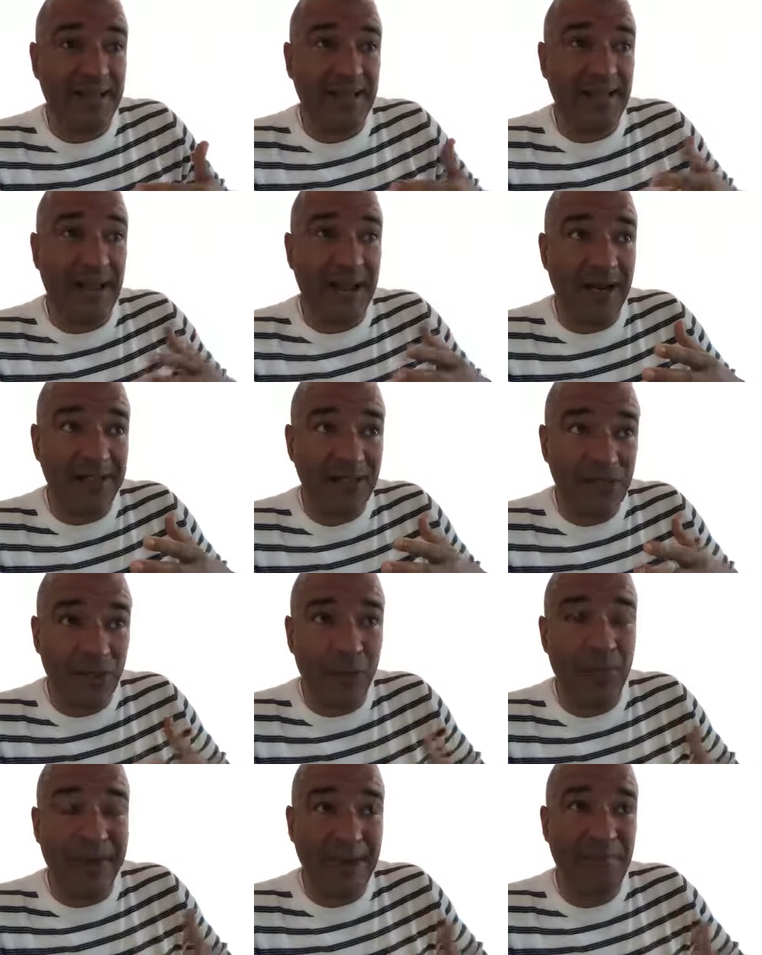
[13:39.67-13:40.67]
uh,
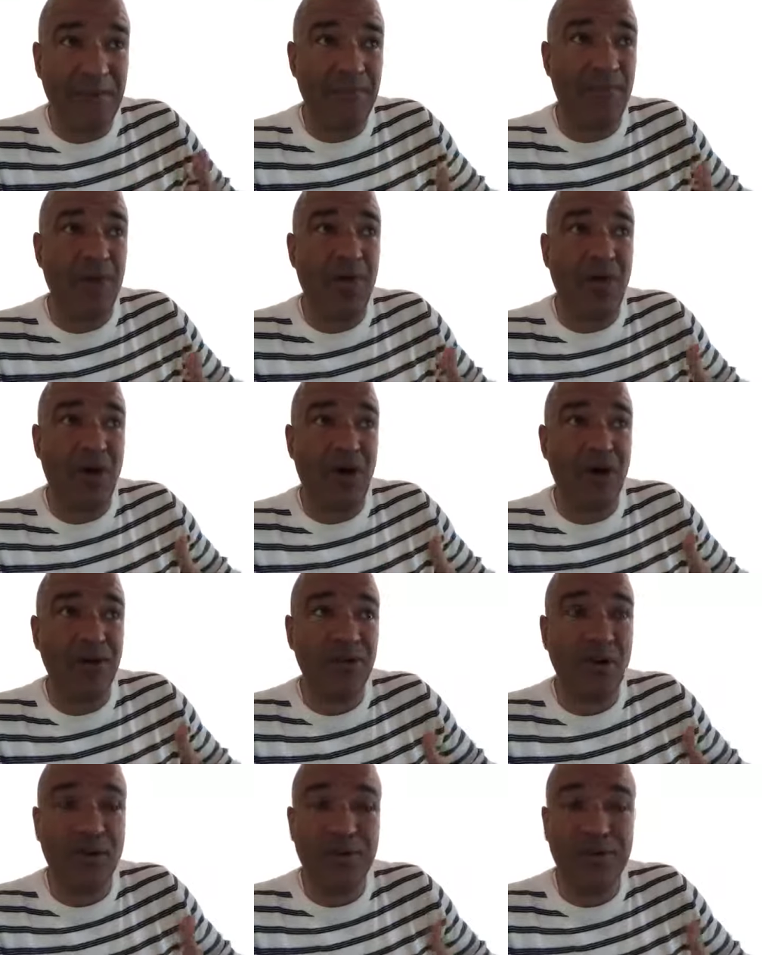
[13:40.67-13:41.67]
so many people are
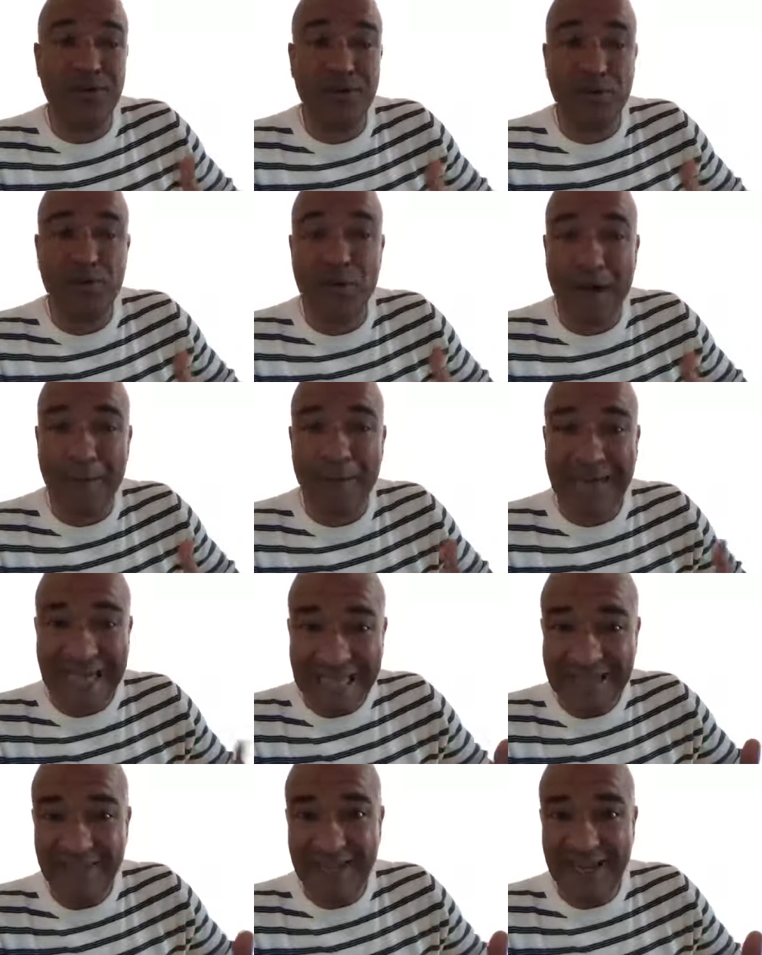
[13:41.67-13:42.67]
don't do not
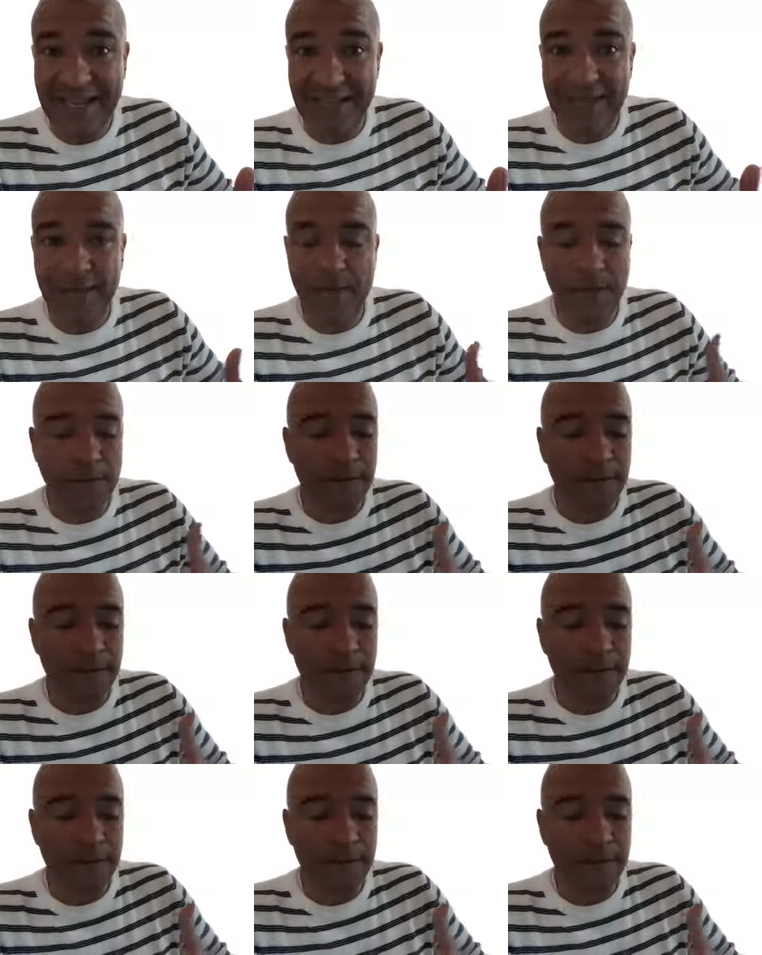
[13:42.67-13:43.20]
believe in it,